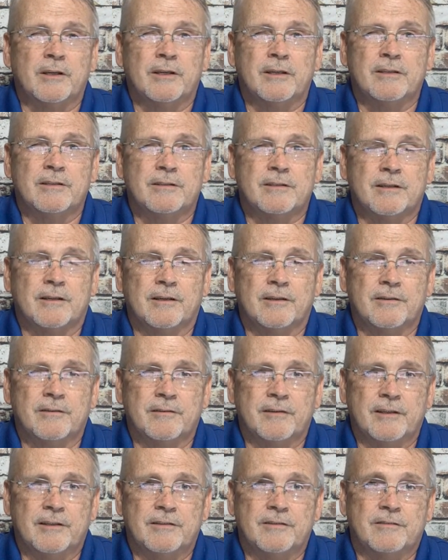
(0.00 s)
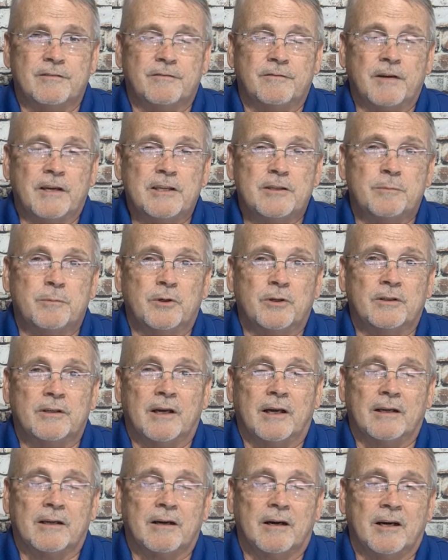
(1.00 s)
It's
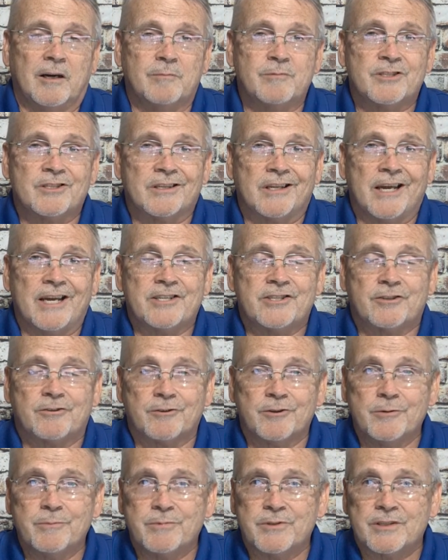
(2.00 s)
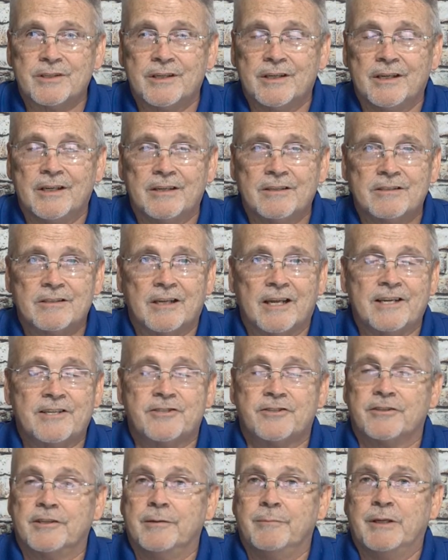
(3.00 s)

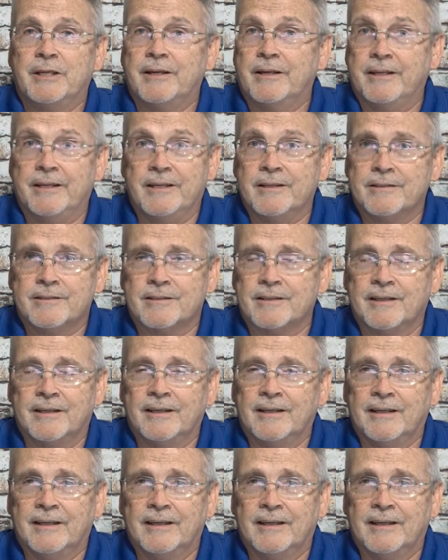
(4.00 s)
facebook.com/groups/Streaming Idiots.